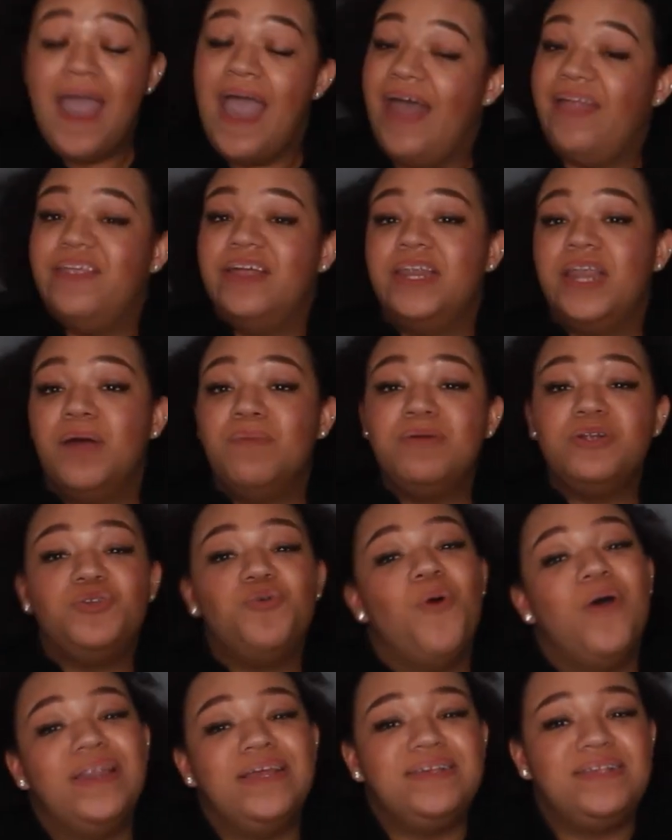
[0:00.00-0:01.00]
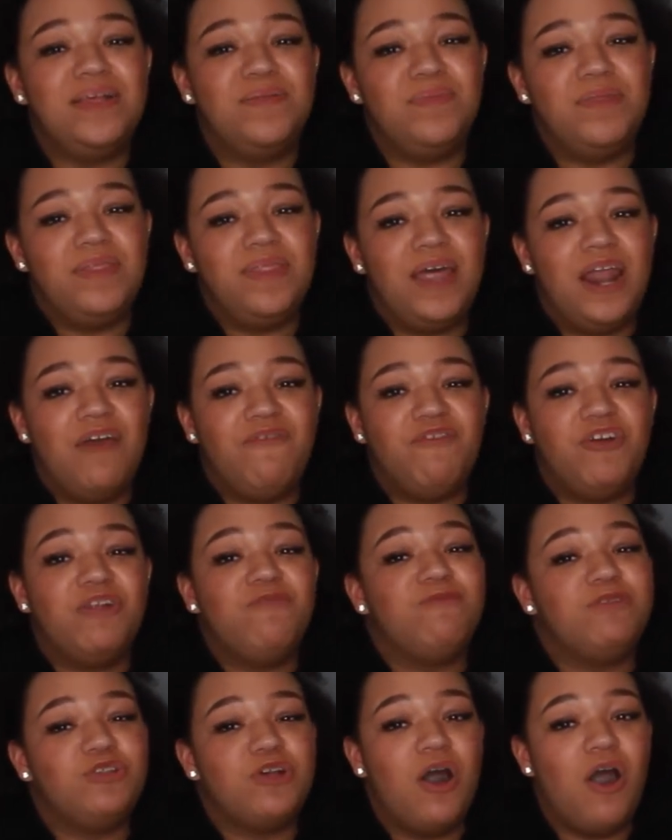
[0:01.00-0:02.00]
And then number 20, something that I've
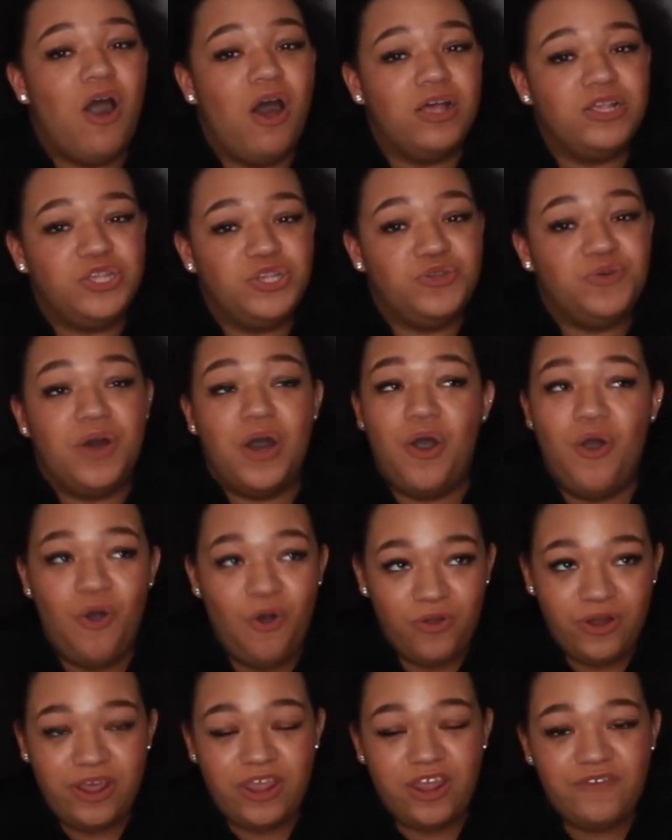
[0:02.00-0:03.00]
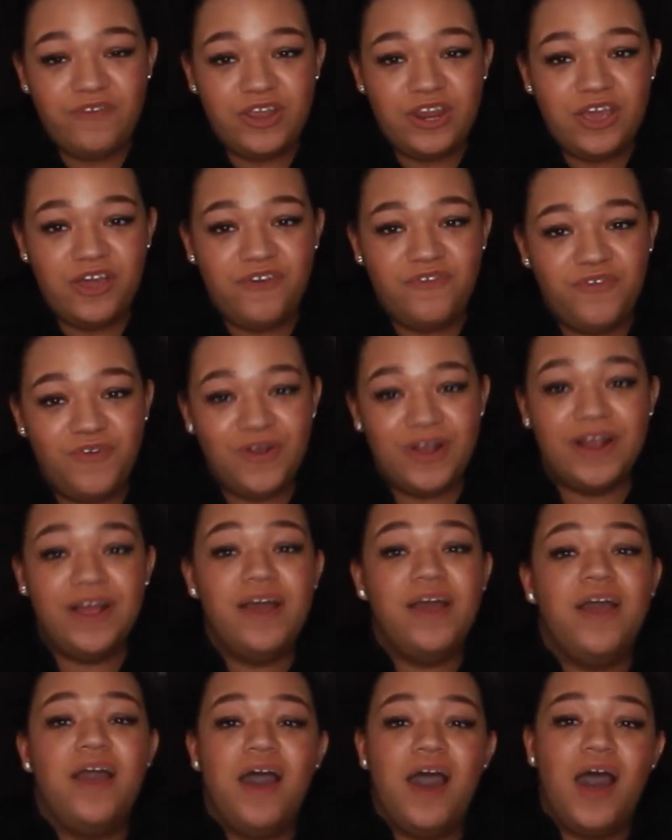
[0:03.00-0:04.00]
learned, which I'll also do a whole nother video for,
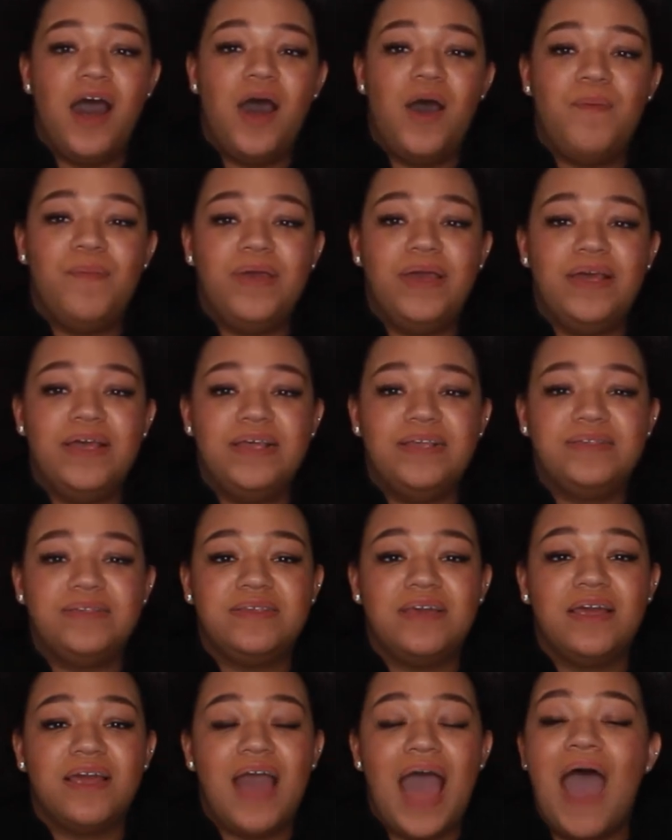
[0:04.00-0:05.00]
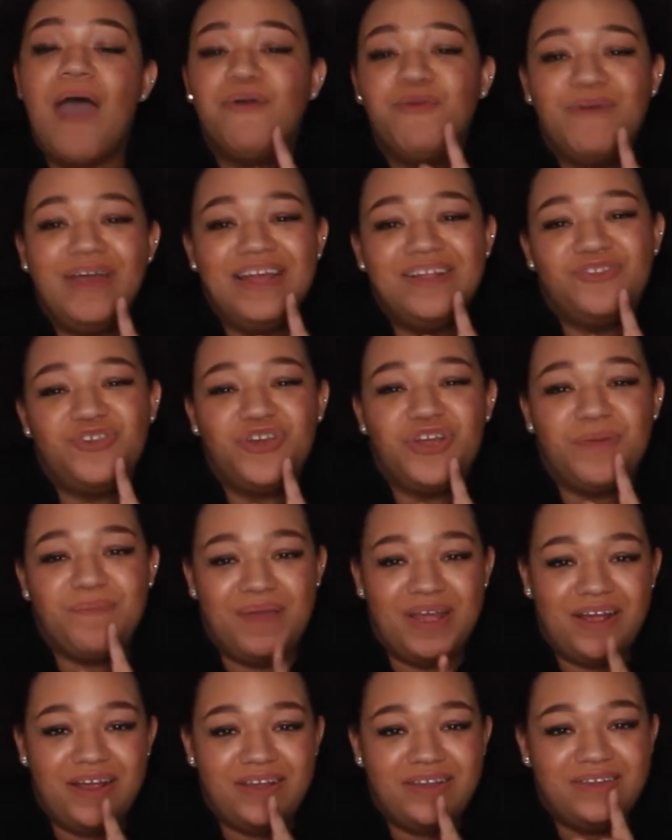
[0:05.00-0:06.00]
is I would wait until you're
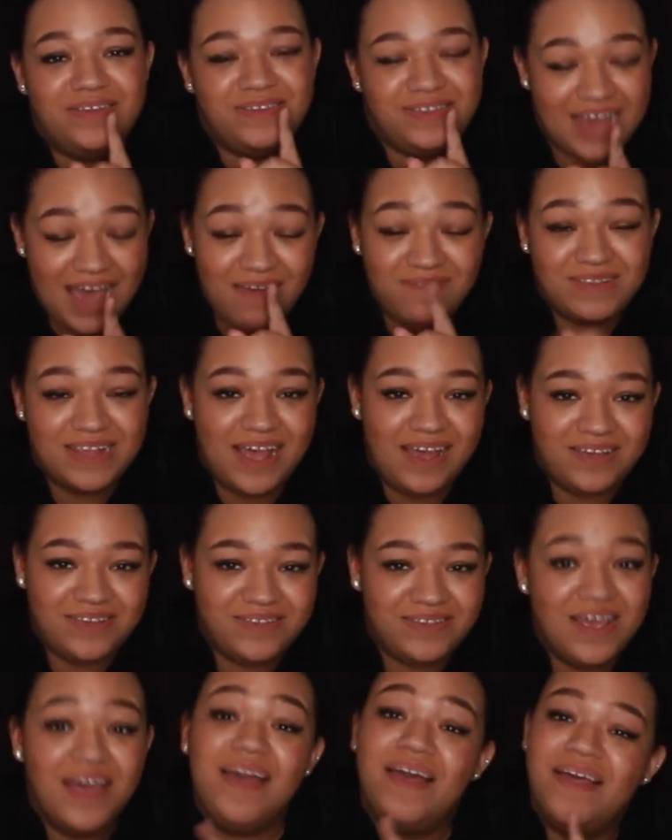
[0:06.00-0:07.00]
married to have sex.